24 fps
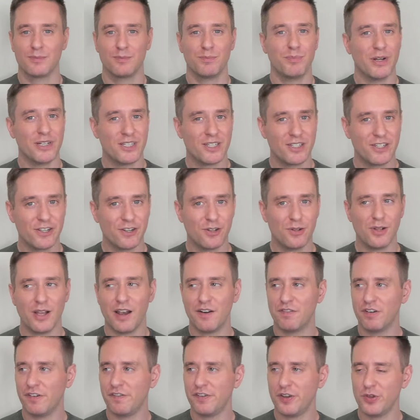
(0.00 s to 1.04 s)
But still,
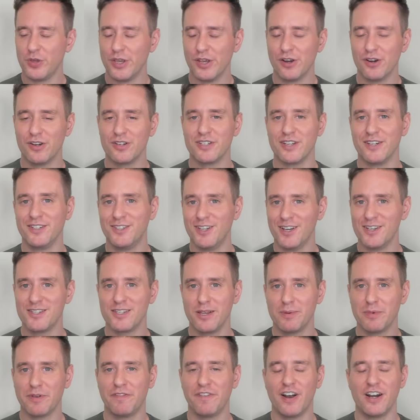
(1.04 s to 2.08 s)
every few years, it does
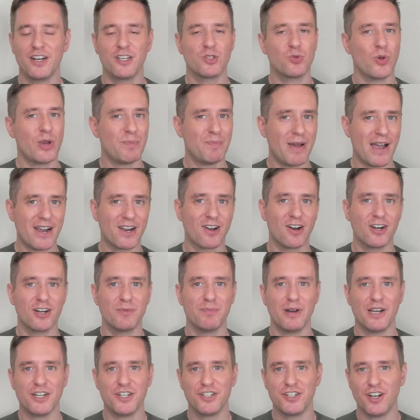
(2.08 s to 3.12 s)
seem to find its way back onto
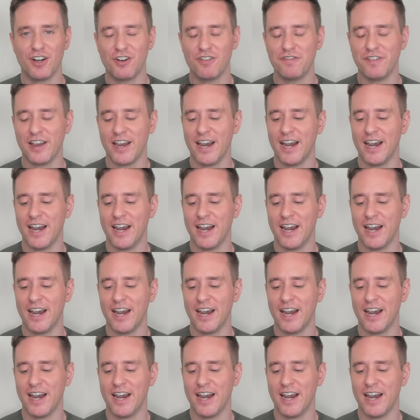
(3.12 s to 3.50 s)
my shelf,